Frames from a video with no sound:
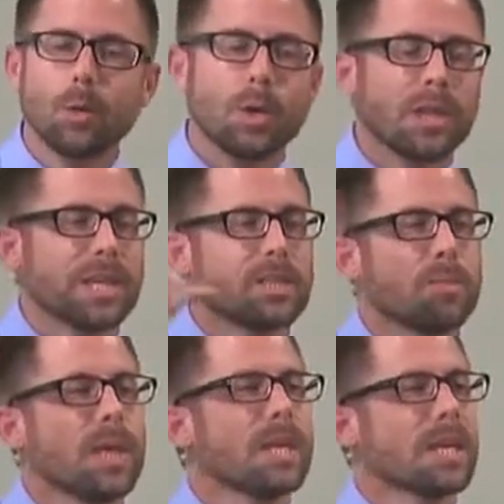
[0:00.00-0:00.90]
When they
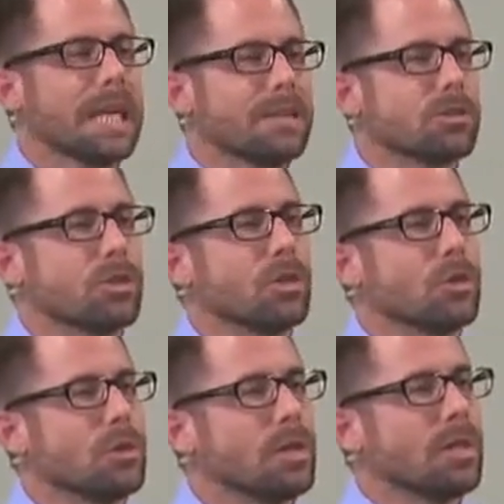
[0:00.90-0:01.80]
speak against
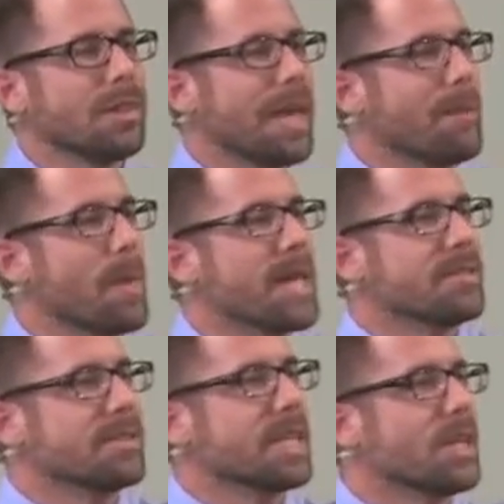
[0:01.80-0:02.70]
you, they may
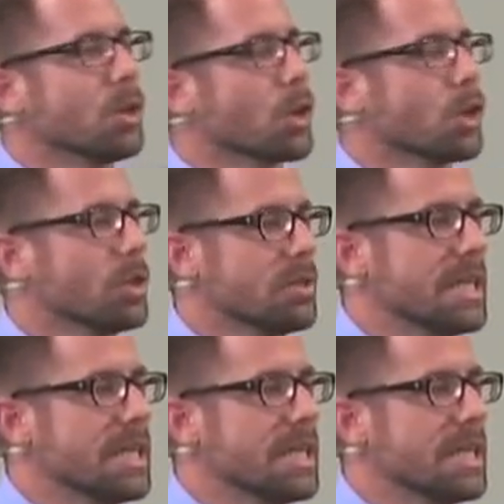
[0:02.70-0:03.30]
see your good